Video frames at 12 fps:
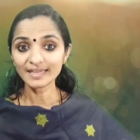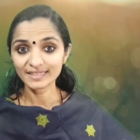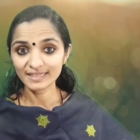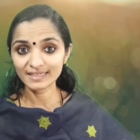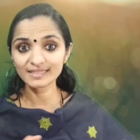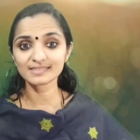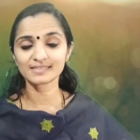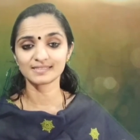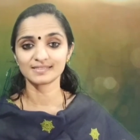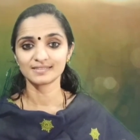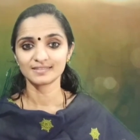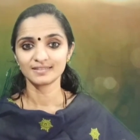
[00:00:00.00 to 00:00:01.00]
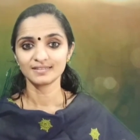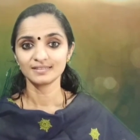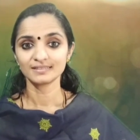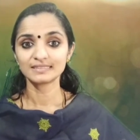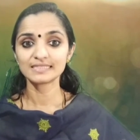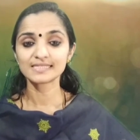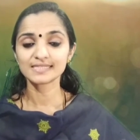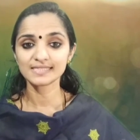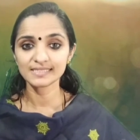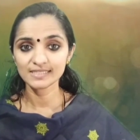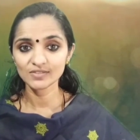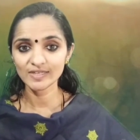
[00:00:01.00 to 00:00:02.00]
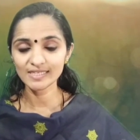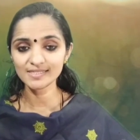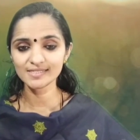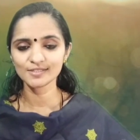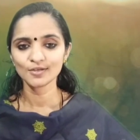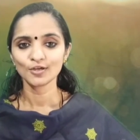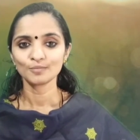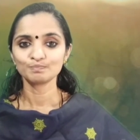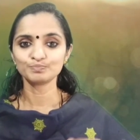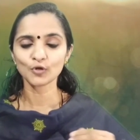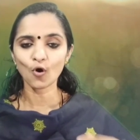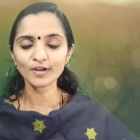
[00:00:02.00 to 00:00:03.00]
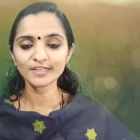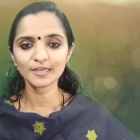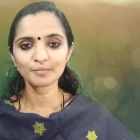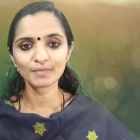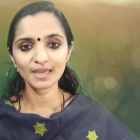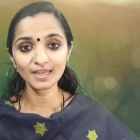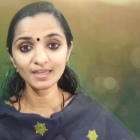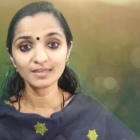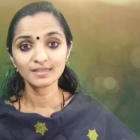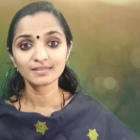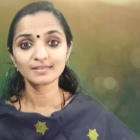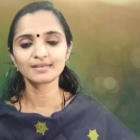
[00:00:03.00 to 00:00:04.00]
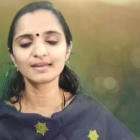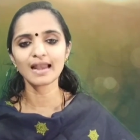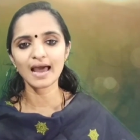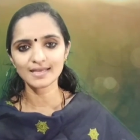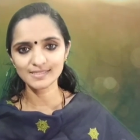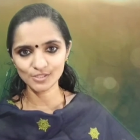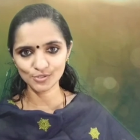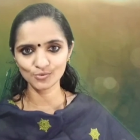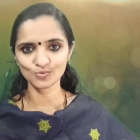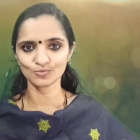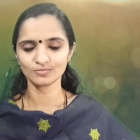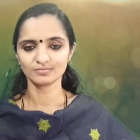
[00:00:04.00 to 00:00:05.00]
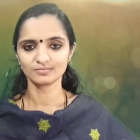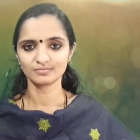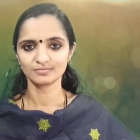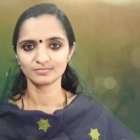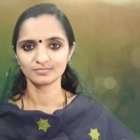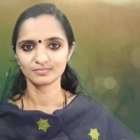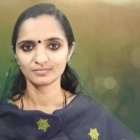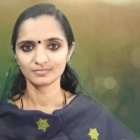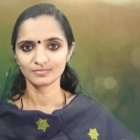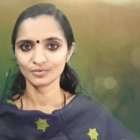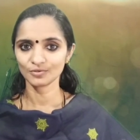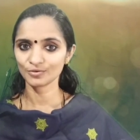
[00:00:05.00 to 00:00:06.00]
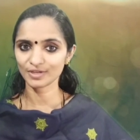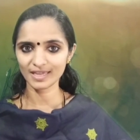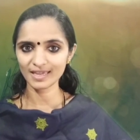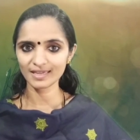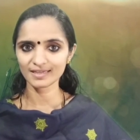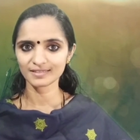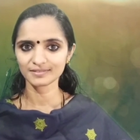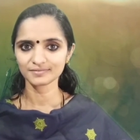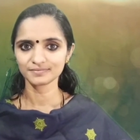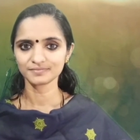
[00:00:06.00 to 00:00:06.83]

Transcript: Yes, the servants brought him a glass shoe. Okay.